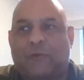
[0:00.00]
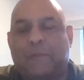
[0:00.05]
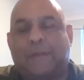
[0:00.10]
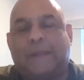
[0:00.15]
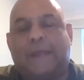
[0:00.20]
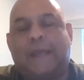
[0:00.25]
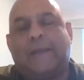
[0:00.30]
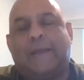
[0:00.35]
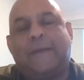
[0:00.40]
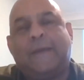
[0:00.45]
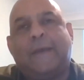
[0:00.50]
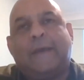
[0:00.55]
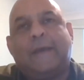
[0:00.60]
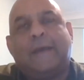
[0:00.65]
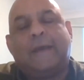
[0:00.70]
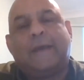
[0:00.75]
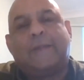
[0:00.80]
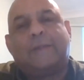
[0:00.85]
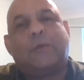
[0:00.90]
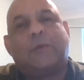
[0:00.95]
And
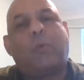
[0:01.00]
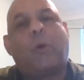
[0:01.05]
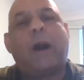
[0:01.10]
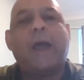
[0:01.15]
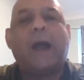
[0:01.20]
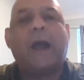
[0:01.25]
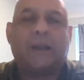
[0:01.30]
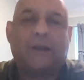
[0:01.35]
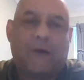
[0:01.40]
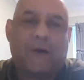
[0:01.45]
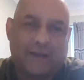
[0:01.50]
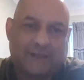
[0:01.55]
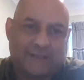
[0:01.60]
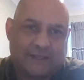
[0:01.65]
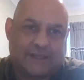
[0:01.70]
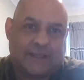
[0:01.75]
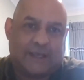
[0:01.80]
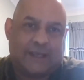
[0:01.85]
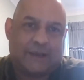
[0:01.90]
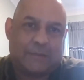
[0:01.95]
the way I like to
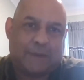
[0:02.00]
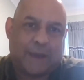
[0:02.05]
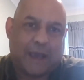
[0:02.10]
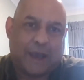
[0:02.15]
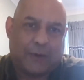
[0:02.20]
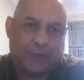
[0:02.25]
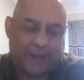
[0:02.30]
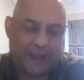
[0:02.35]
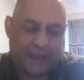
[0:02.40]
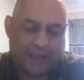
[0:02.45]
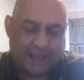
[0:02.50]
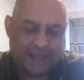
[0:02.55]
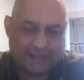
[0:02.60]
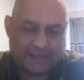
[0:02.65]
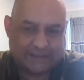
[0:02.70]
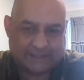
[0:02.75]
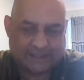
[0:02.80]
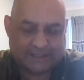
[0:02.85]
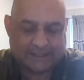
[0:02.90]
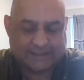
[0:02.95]
think about it
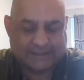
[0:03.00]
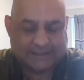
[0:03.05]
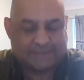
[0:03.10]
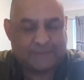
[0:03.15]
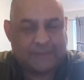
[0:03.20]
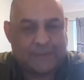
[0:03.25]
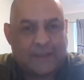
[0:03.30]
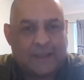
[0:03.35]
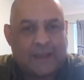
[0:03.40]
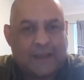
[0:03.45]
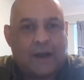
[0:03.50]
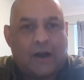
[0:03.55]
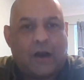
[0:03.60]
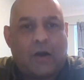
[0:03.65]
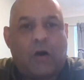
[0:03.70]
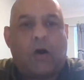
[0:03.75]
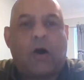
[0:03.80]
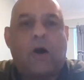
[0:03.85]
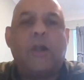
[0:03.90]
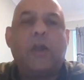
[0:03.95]
is that
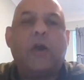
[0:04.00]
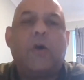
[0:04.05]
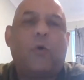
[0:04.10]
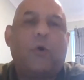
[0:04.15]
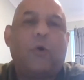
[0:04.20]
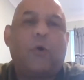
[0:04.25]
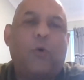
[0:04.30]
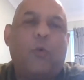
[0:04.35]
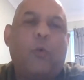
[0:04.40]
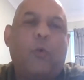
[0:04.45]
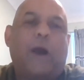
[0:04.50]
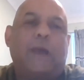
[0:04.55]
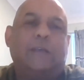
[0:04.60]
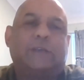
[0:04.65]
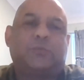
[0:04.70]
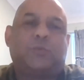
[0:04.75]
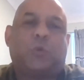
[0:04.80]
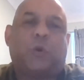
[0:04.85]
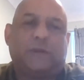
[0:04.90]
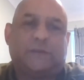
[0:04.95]
I
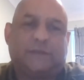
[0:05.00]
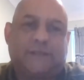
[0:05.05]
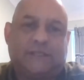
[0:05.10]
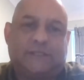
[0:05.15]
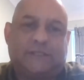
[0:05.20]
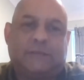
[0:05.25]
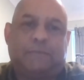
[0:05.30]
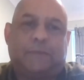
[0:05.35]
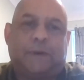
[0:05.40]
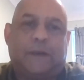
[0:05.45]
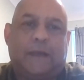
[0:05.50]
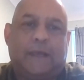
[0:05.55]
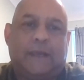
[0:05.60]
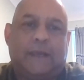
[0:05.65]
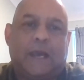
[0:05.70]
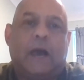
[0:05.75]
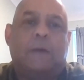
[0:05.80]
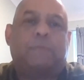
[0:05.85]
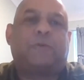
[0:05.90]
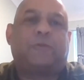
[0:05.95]
always wanted to be
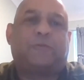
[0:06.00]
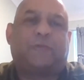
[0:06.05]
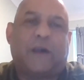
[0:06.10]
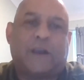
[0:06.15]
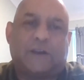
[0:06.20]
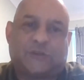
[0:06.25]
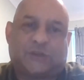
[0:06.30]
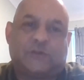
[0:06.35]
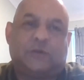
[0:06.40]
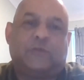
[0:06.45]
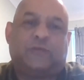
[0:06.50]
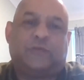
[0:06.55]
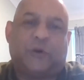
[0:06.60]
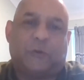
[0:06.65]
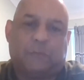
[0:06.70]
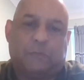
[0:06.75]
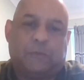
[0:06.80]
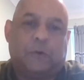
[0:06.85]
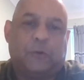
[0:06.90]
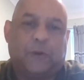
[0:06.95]
a professional
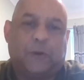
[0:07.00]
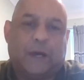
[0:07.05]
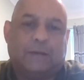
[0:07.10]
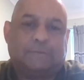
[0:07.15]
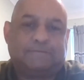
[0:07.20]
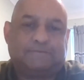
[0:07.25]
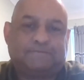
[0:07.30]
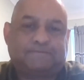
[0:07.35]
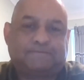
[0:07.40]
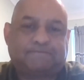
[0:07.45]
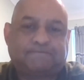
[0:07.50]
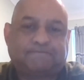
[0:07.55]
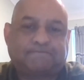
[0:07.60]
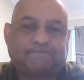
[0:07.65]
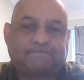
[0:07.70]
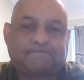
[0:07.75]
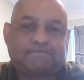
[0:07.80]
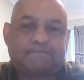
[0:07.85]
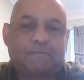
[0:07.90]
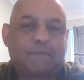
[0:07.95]
footballer.
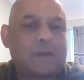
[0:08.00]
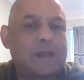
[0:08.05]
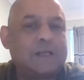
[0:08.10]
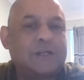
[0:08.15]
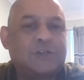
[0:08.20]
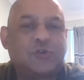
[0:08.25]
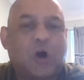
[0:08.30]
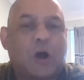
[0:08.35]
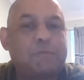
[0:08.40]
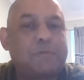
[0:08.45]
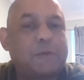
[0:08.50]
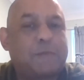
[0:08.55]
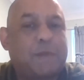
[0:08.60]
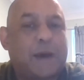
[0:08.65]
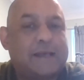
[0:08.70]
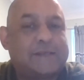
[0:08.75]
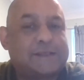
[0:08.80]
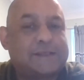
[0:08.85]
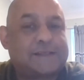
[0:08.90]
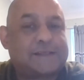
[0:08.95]
Tried my
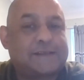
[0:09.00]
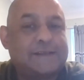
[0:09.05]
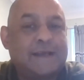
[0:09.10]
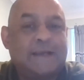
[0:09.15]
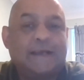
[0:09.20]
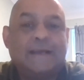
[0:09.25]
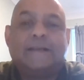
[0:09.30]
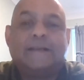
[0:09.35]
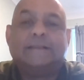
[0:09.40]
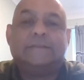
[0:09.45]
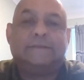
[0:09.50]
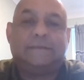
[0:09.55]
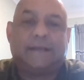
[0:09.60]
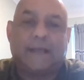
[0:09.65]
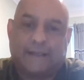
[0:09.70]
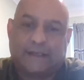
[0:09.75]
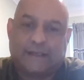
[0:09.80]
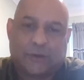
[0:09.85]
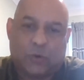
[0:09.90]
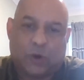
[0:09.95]
best,
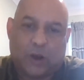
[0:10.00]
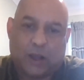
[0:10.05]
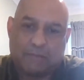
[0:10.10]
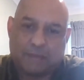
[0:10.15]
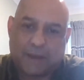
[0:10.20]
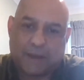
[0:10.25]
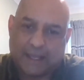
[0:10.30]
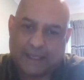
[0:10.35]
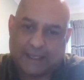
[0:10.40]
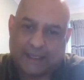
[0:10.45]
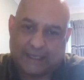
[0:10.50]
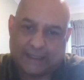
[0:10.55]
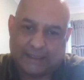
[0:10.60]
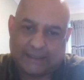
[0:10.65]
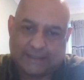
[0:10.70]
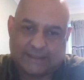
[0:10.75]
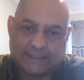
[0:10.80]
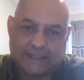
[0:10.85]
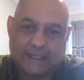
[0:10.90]
didn't quite make it.